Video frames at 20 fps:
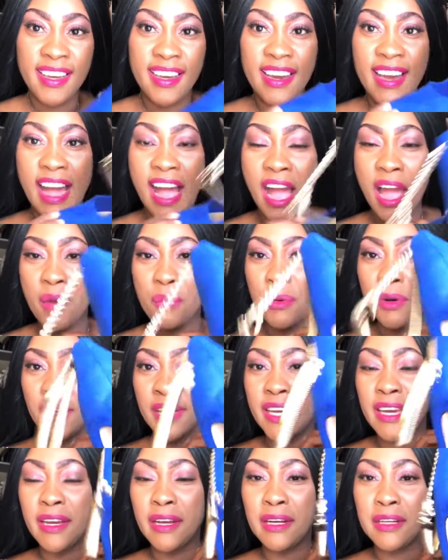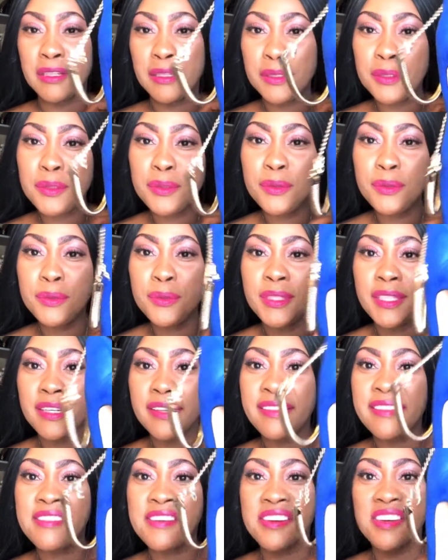I will include
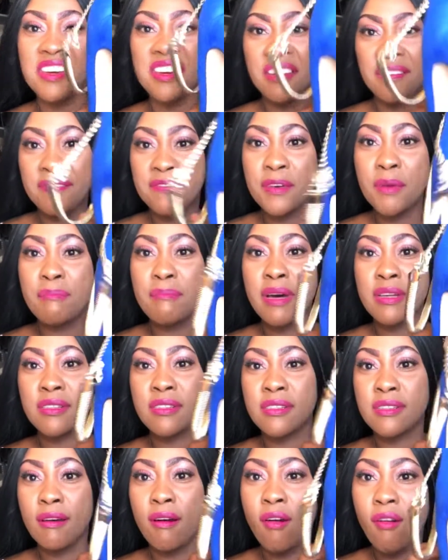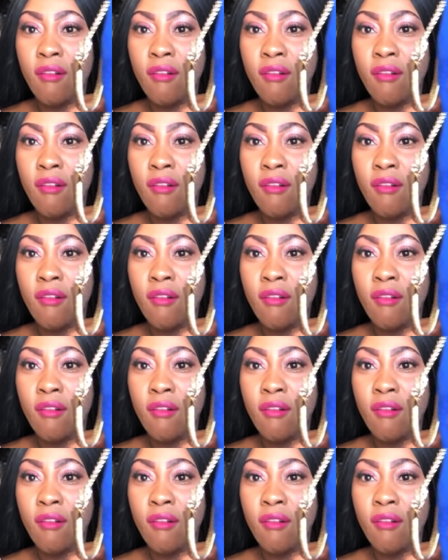the information.